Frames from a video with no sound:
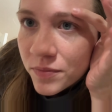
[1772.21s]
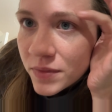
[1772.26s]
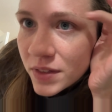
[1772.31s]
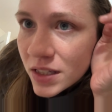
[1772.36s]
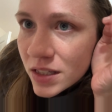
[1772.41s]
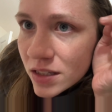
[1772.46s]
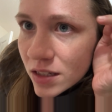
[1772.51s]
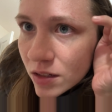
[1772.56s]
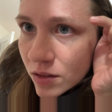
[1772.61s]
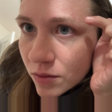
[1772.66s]

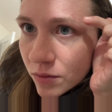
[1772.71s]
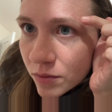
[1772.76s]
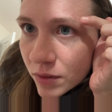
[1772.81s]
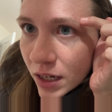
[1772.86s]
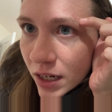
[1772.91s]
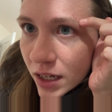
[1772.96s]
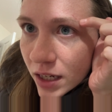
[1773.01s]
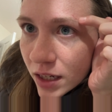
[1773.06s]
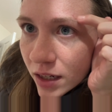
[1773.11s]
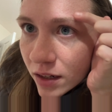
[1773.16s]
It's like
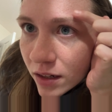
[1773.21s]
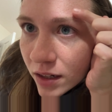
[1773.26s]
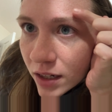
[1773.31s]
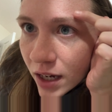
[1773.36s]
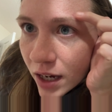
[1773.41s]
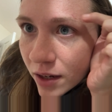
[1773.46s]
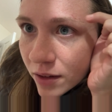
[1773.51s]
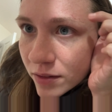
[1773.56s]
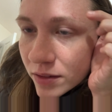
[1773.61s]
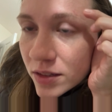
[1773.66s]
right here.
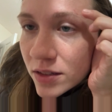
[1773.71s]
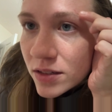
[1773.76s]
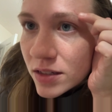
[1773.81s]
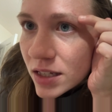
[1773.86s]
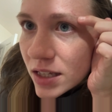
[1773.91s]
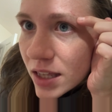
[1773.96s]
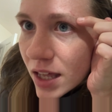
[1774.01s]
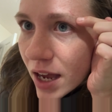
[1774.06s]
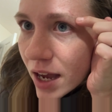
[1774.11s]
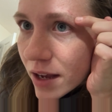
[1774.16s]
Yeah, you
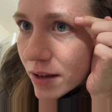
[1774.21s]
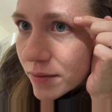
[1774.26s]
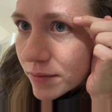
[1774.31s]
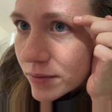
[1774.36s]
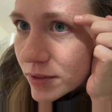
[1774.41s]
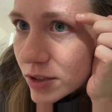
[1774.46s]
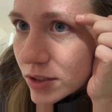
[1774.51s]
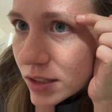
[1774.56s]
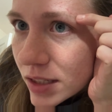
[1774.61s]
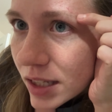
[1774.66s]
see that?
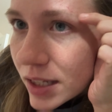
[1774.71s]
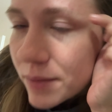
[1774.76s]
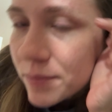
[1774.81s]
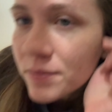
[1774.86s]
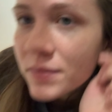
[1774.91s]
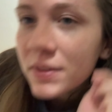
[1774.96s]
You see that?